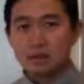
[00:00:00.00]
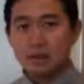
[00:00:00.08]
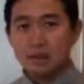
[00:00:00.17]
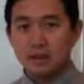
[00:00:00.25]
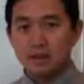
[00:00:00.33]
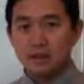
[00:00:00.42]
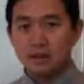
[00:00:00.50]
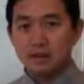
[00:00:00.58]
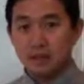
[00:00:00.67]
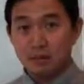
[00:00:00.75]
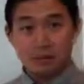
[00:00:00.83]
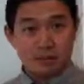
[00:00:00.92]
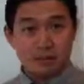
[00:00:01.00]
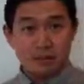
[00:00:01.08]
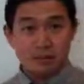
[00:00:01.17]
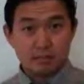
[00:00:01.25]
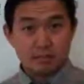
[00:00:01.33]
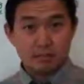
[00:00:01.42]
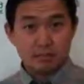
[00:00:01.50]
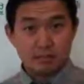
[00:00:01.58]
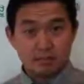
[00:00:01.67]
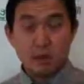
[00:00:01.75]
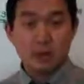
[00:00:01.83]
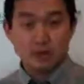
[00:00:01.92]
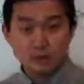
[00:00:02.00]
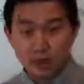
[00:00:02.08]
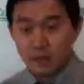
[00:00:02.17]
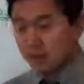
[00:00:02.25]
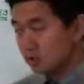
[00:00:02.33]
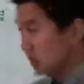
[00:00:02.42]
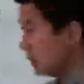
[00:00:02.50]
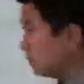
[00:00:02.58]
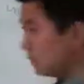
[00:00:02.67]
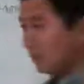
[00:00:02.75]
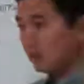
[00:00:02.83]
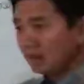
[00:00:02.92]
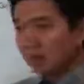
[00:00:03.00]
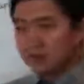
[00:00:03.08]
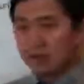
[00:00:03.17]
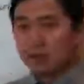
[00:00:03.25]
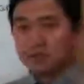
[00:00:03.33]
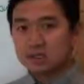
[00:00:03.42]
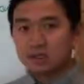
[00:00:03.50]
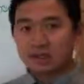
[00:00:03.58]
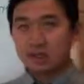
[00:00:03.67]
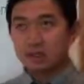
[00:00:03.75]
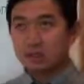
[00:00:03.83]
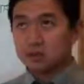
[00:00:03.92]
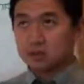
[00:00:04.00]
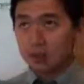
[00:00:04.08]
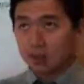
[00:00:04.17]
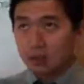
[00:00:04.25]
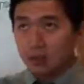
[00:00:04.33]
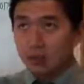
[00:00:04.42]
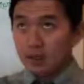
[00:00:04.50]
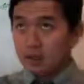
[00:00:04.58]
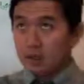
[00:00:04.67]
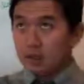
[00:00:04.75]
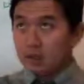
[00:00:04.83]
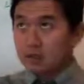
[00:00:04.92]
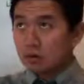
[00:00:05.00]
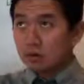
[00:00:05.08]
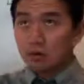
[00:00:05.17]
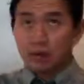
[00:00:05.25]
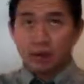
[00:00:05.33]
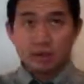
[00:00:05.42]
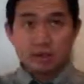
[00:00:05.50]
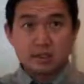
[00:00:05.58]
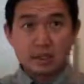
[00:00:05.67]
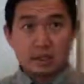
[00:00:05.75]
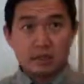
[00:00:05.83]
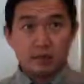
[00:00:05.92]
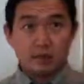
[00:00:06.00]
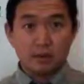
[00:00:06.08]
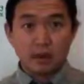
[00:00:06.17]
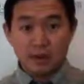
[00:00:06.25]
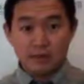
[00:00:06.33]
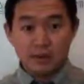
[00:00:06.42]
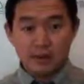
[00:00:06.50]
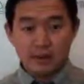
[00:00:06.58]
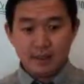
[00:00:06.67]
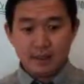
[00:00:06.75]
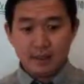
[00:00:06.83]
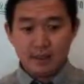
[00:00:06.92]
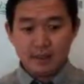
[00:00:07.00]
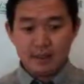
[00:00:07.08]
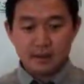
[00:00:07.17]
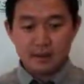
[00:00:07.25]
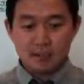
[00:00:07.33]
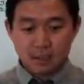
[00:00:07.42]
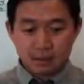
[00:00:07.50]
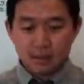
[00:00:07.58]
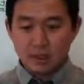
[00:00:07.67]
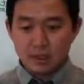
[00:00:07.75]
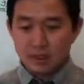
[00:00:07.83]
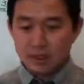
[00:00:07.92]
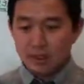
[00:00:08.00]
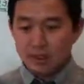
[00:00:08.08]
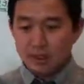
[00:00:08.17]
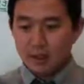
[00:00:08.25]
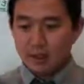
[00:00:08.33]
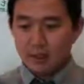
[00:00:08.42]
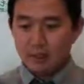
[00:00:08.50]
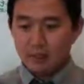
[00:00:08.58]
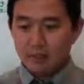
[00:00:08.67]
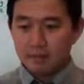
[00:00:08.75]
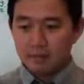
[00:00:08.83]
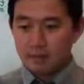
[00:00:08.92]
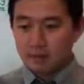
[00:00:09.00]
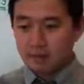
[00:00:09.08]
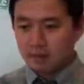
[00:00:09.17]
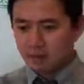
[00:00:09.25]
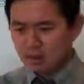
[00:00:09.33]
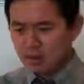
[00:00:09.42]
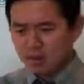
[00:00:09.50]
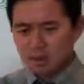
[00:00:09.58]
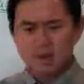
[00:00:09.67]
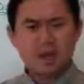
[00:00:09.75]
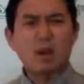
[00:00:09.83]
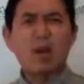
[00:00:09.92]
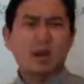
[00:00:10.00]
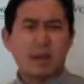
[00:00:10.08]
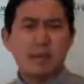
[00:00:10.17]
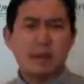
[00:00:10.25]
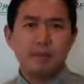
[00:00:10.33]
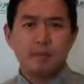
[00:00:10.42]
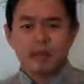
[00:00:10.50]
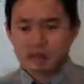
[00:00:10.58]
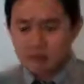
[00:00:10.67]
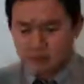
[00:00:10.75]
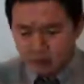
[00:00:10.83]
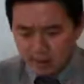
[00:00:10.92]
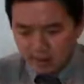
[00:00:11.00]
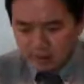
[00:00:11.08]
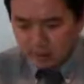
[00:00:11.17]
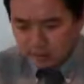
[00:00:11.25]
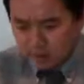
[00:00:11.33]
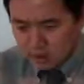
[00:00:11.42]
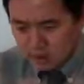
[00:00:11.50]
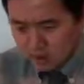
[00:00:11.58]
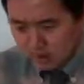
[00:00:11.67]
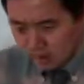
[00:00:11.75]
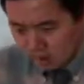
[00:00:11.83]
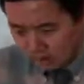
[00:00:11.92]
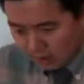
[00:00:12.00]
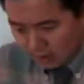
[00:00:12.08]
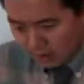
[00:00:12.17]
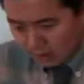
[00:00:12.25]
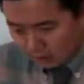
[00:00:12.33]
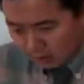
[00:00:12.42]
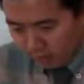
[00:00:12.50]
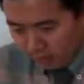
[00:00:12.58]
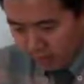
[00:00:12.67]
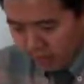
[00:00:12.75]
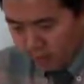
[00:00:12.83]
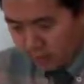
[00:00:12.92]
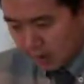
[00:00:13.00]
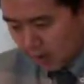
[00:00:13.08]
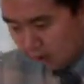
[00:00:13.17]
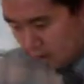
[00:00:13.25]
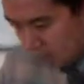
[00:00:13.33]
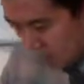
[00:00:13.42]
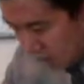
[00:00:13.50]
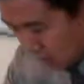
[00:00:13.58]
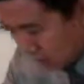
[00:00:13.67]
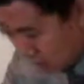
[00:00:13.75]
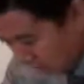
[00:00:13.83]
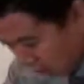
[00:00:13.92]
And they would get worse, right? And generally that's how the spine goes. Like, we're in 24 hours a day, we're in gravity, and it generally just everybody's like, oh, I got bad posture, and like we're generally getting further and further here till we're in like